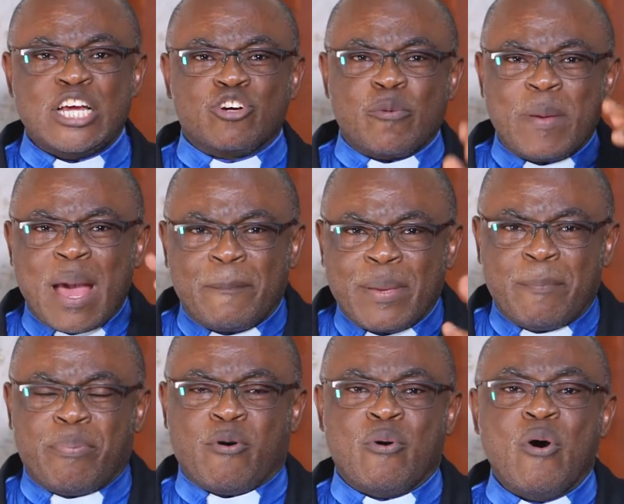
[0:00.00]
to be a
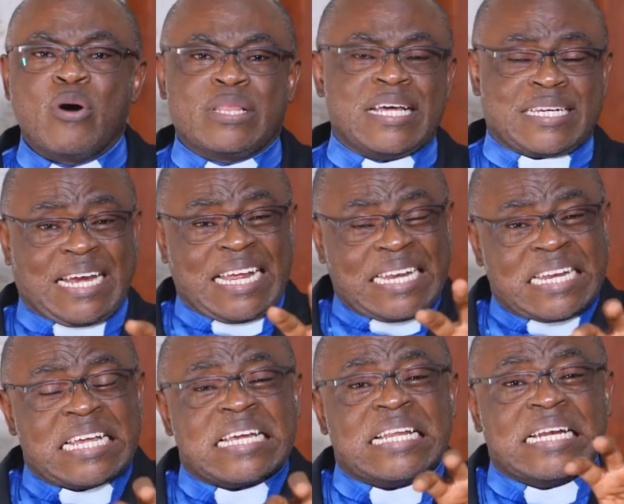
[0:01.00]
people that can
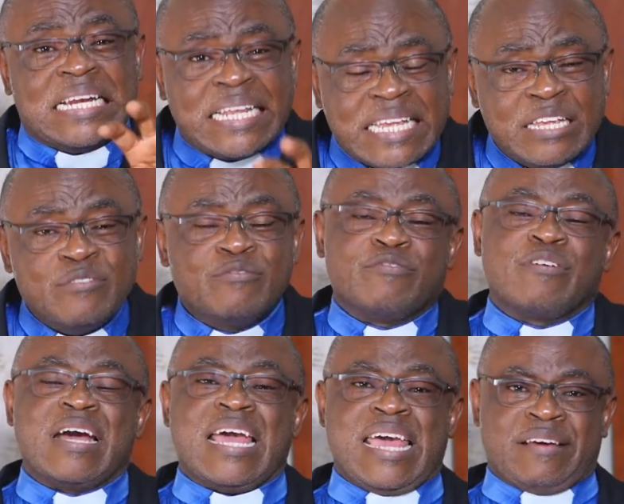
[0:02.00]
leave
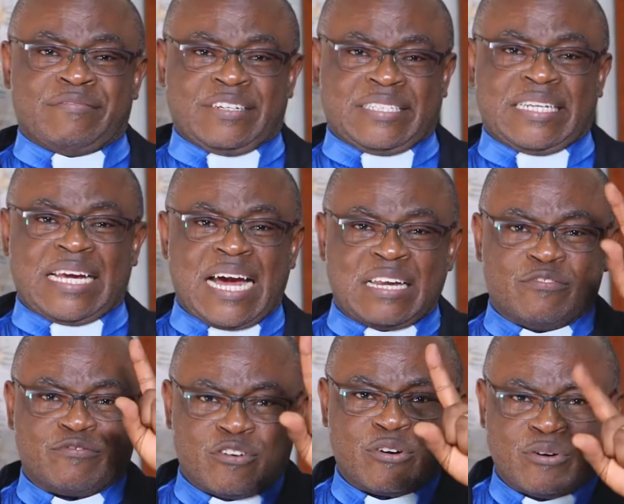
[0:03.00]
everything and
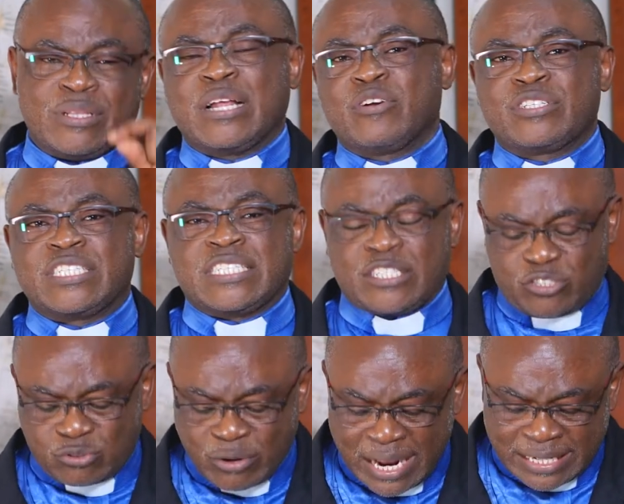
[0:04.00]
follow the Lord Jesus
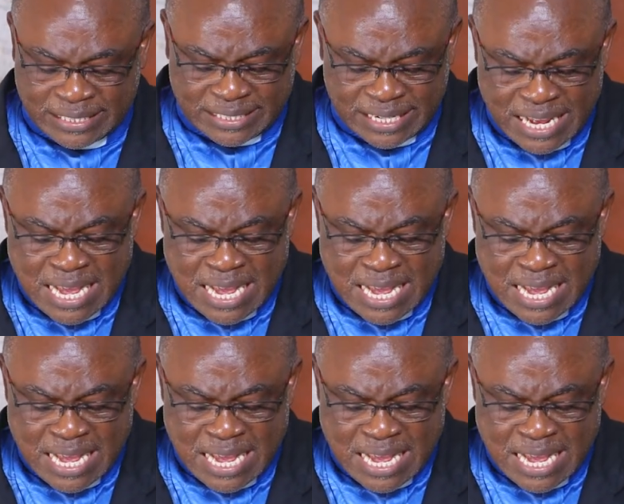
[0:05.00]
Christ.